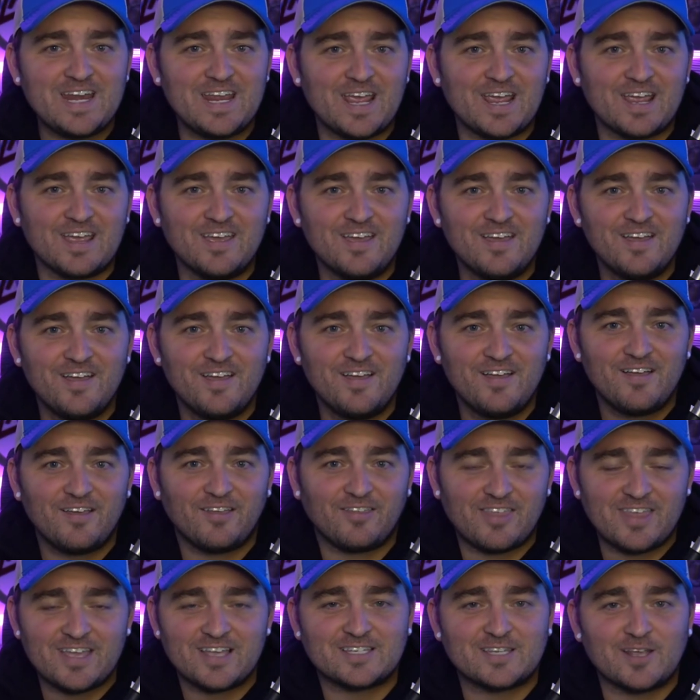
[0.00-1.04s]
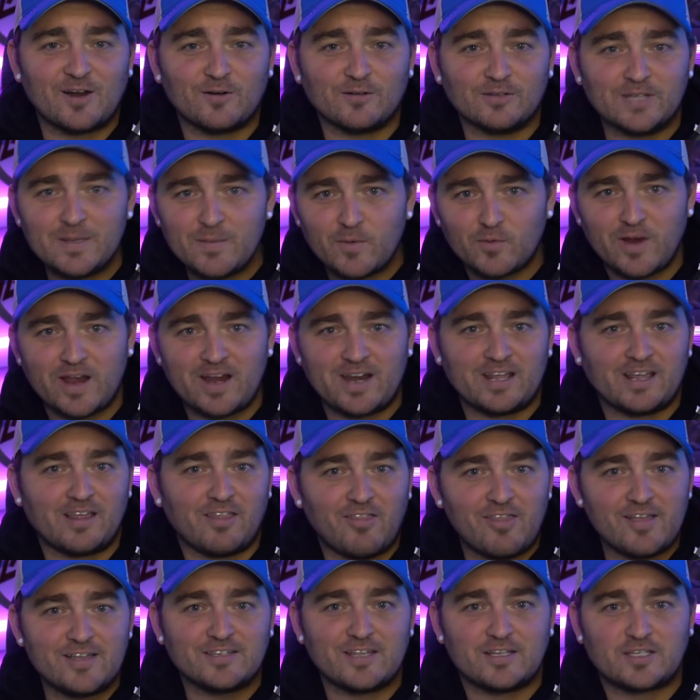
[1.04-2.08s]
reading things that are
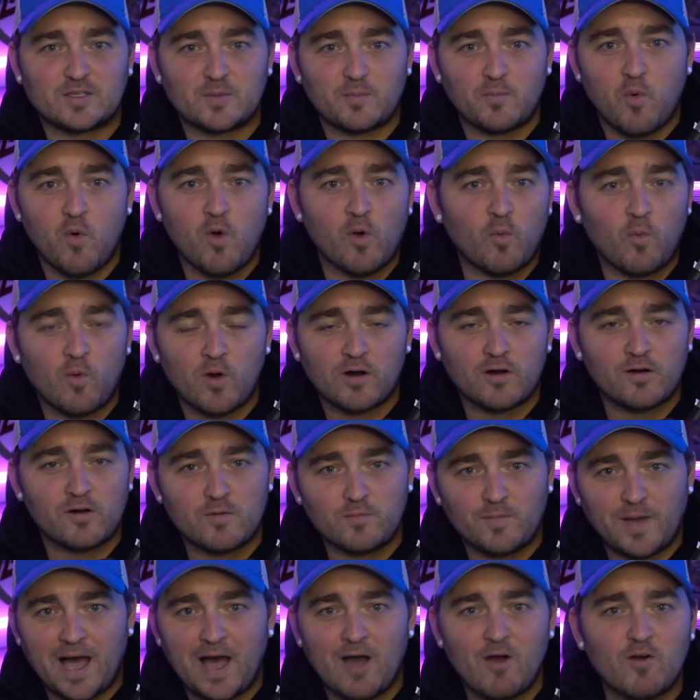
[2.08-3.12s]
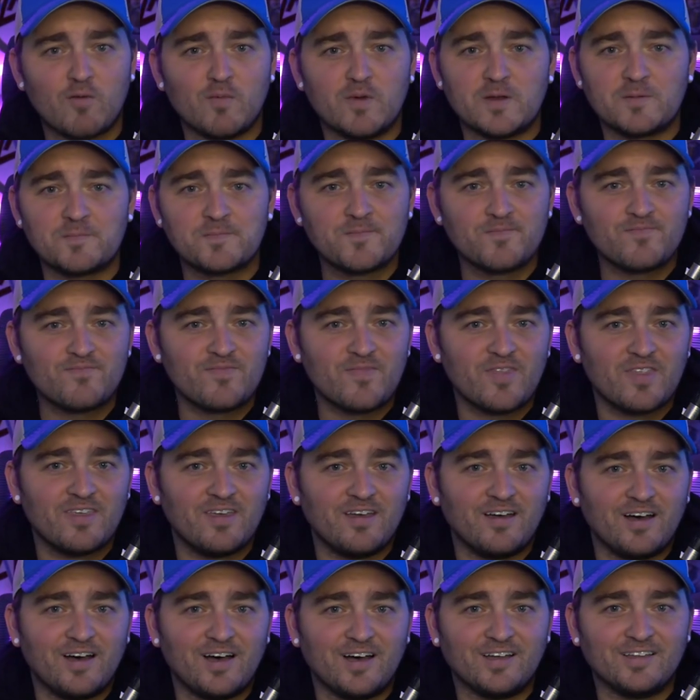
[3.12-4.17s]
liberating and things that support worker empowerment
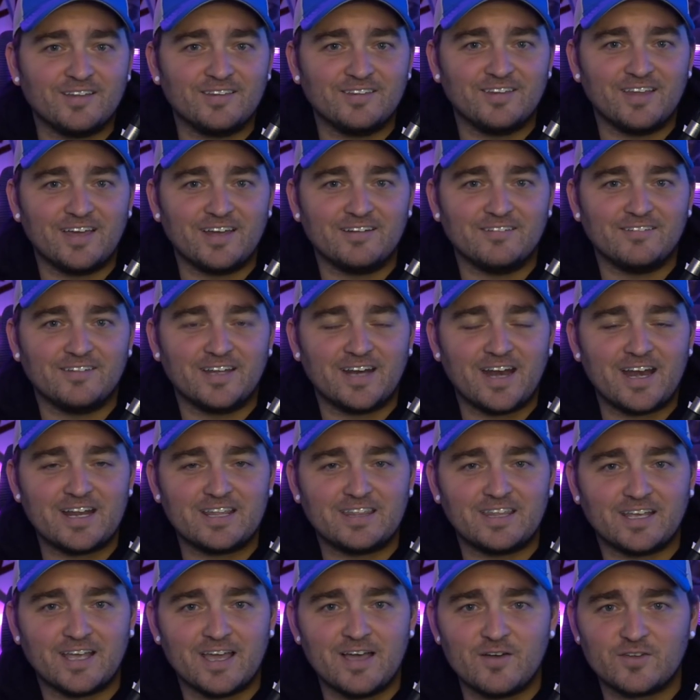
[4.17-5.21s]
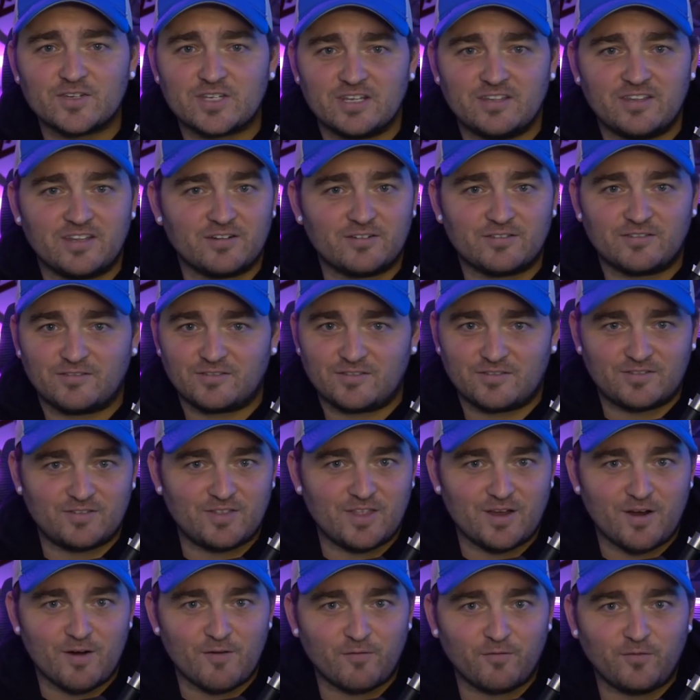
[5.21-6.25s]
than anything else. And
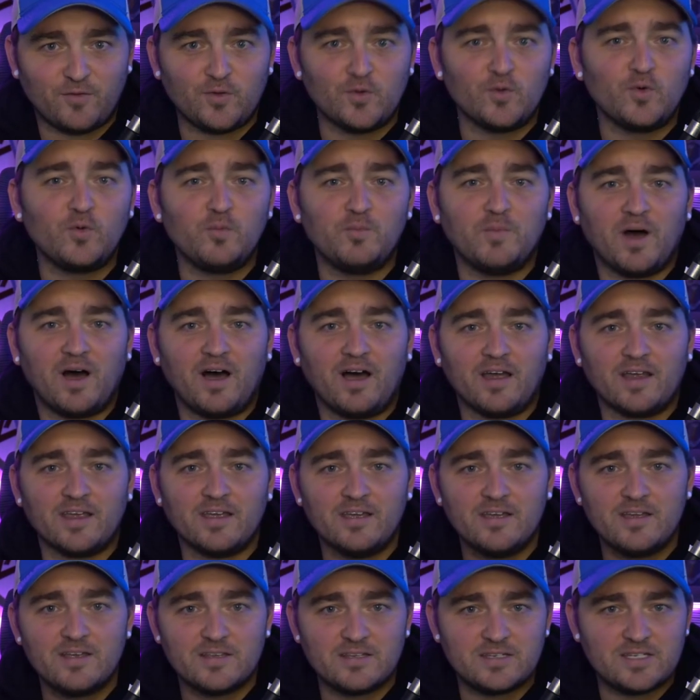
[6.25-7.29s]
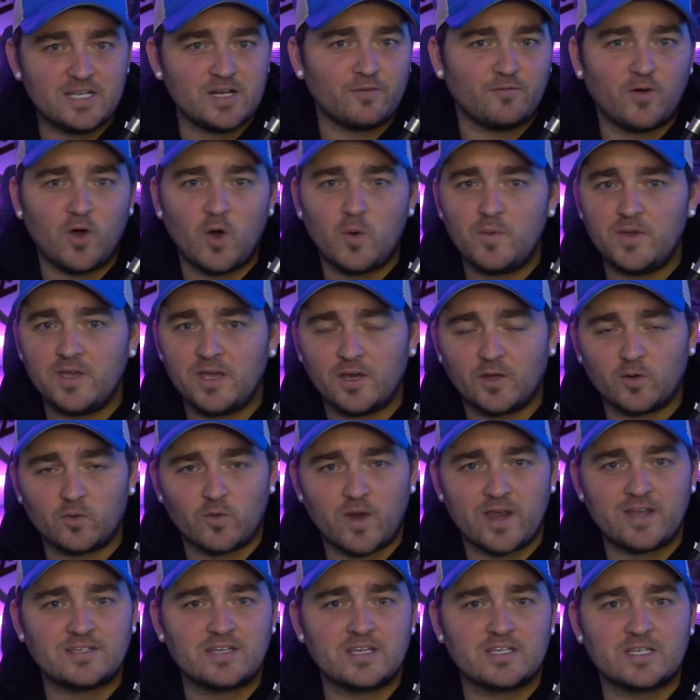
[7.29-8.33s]
they are fueled by xenophobia
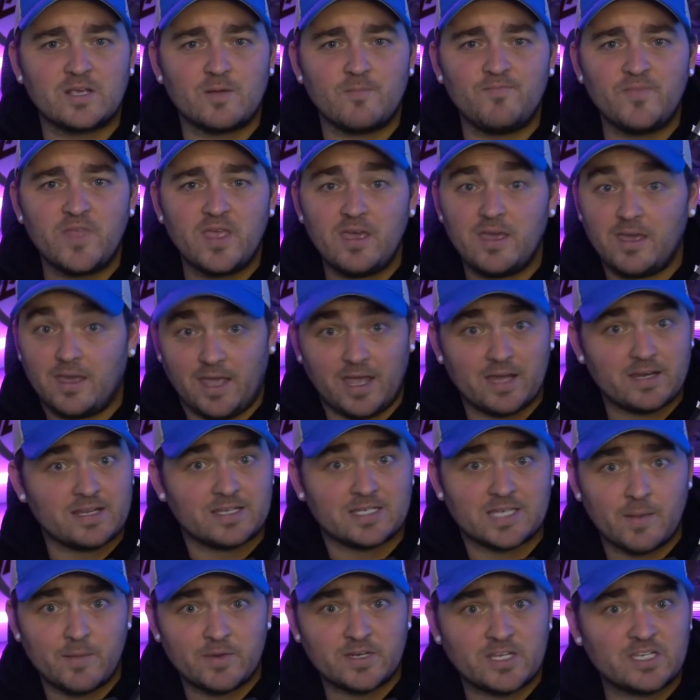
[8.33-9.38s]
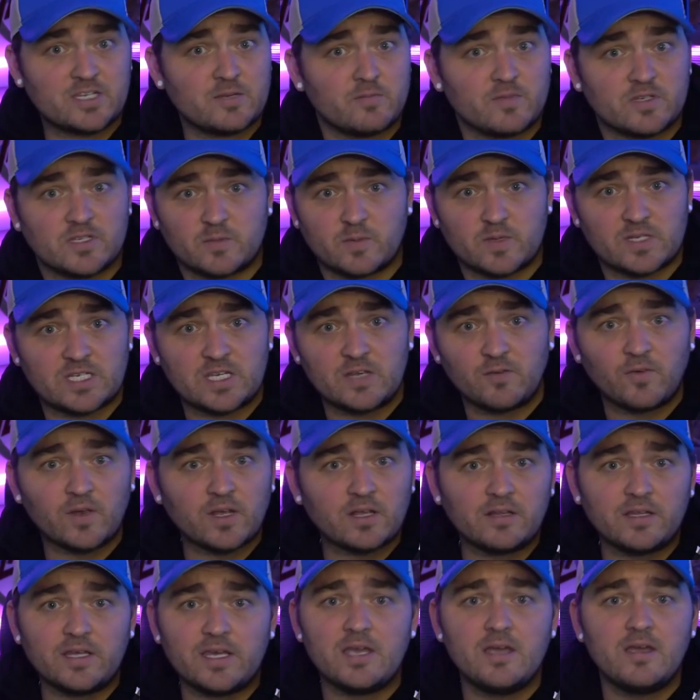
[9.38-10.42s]
and racism, anti-Semitism
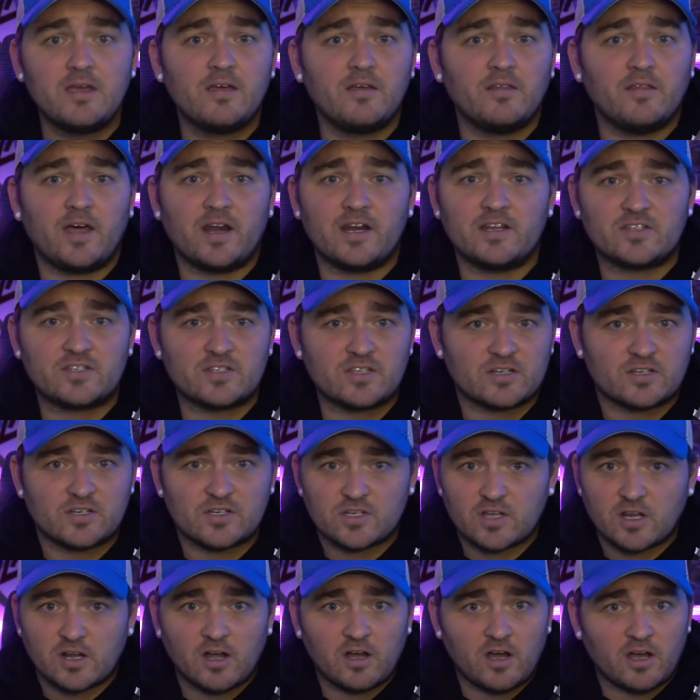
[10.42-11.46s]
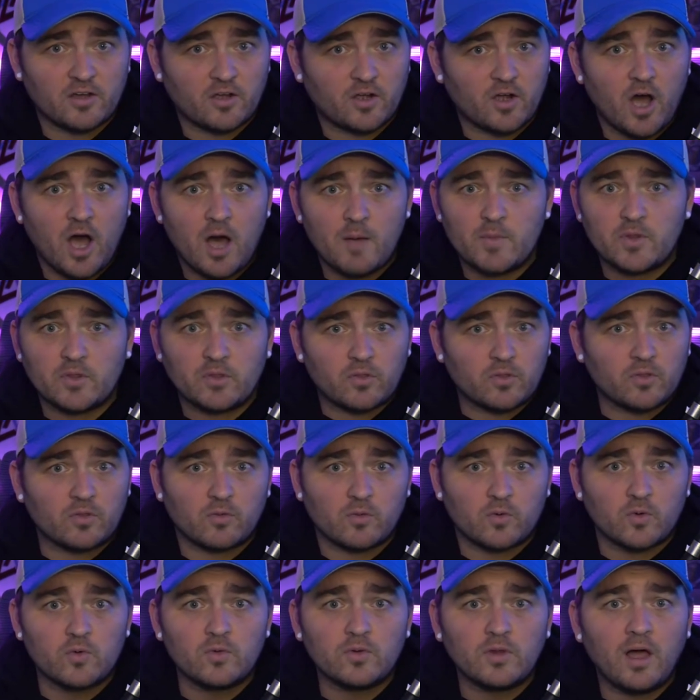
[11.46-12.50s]
specifically. That is such as a common
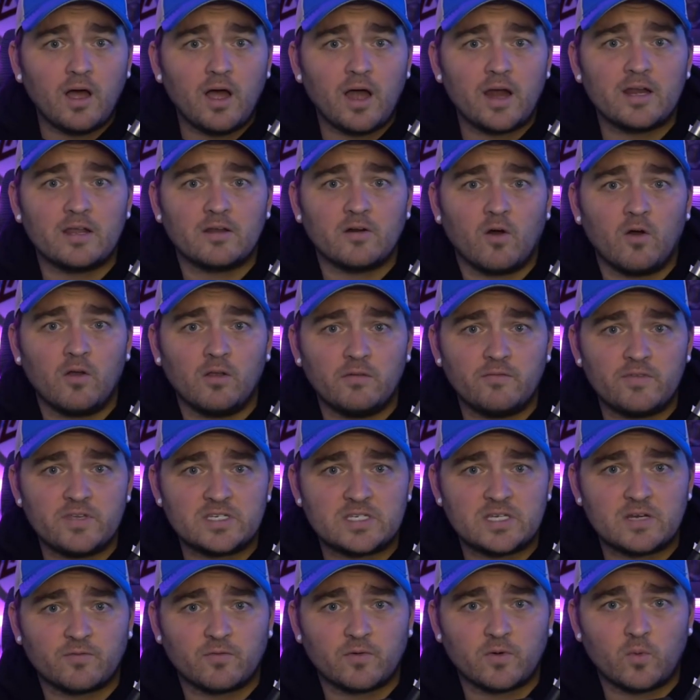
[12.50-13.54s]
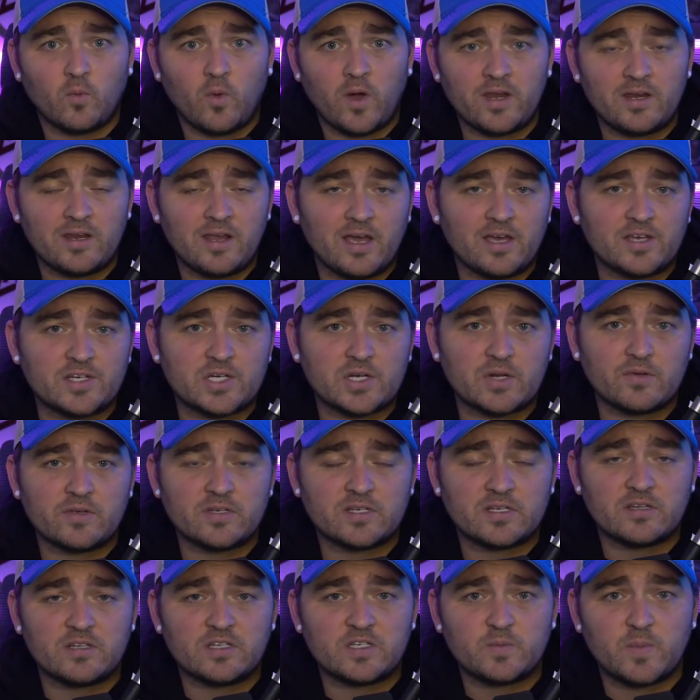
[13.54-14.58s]
through line in all of these different white
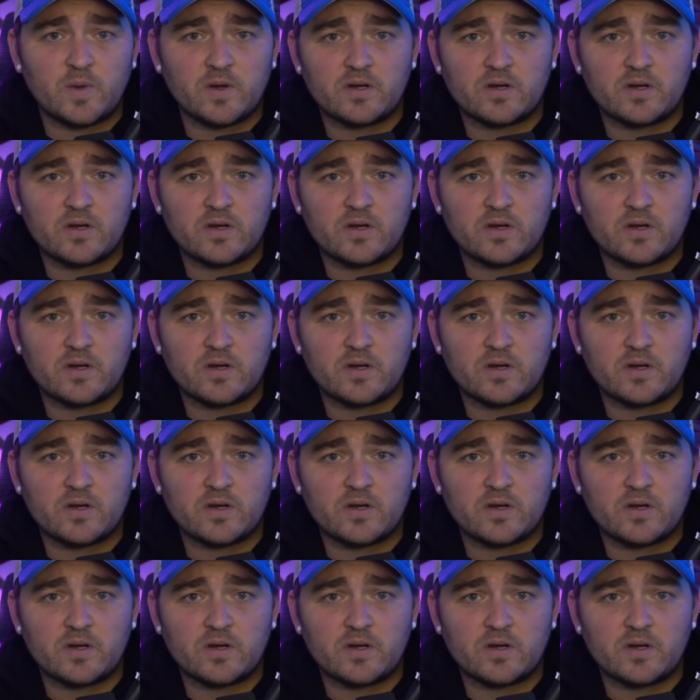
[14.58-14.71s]
nationalist